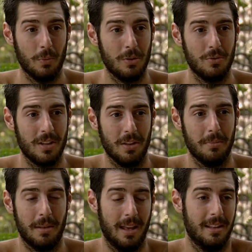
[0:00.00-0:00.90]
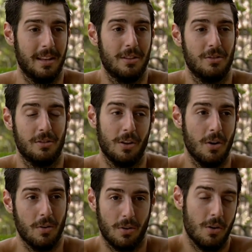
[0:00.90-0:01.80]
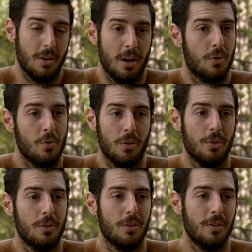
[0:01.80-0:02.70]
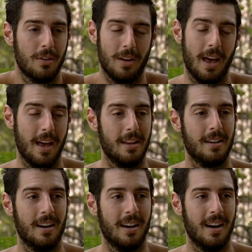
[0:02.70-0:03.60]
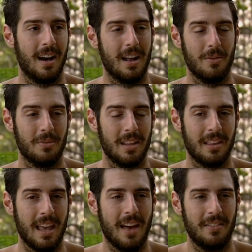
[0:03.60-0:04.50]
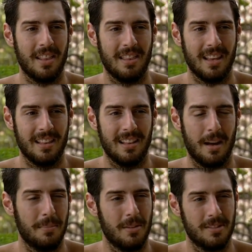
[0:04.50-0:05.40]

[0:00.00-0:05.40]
when you tell them that. They just like, oh, okay, cool. And uh, I don't think they have anything up their